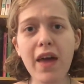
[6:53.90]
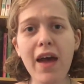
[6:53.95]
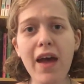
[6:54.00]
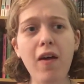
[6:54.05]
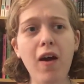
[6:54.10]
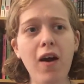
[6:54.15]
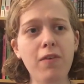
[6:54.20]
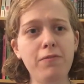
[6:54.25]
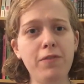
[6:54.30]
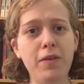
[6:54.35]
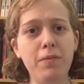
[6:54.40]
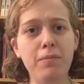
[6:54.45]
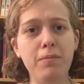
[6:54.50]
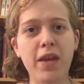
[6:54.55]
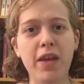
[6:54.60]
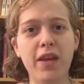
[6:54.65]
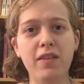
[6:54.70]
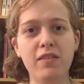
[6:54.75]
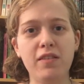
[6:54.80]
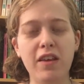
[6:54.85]
that often
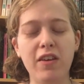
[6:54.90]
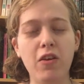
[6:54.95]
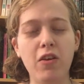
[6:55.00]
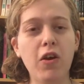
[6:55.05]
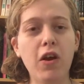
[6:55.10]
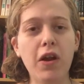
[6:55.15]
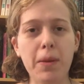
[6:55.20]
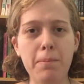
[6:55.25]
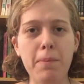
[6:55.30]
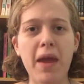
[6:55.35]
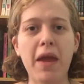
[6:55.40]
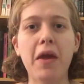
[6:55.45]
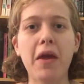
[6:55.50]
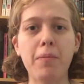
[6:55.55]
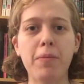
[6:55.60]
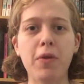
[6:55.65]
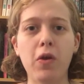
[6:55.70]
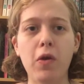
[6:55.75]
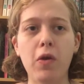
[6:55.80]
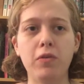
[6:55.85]
means that you're going to make
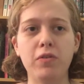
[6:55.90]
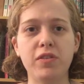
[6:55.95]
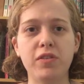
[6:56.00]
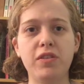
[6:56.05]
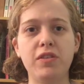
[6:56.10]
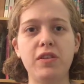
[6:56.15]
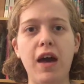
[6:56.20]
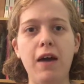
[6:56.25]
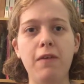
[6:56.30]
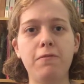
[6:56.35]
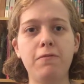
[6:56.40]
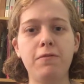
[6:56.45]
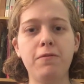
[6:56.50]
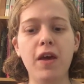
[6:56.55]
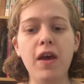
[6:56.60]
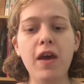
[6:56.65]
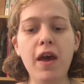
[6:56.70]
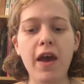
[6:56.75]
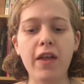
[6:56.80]
up your own stuff,